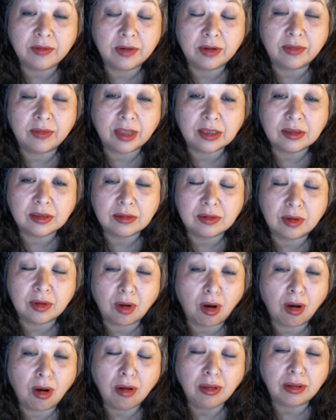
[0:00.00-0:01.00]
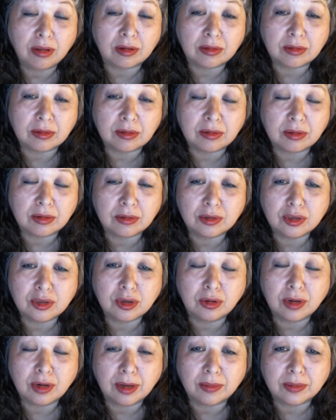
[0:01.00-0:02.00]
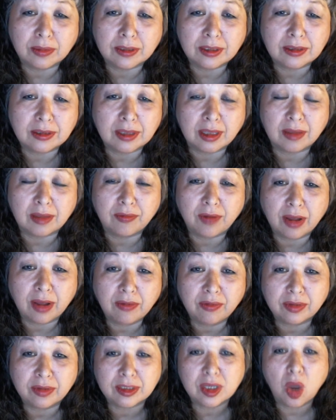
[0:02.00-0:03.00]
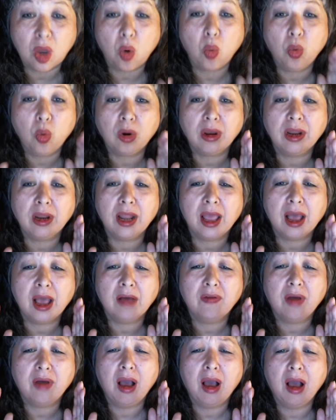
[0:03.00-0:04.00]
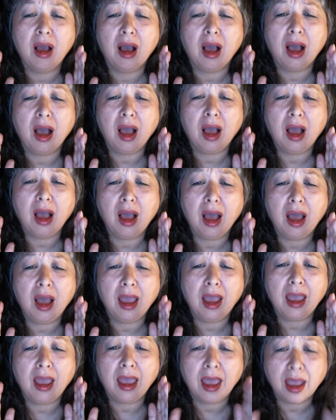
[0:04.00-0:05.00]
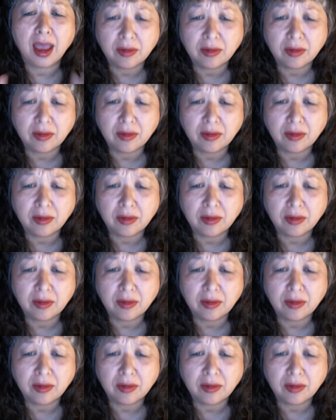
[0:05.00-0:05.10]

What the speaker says: that's all that showed up, it's just like the 5 of us, we're going to have a heck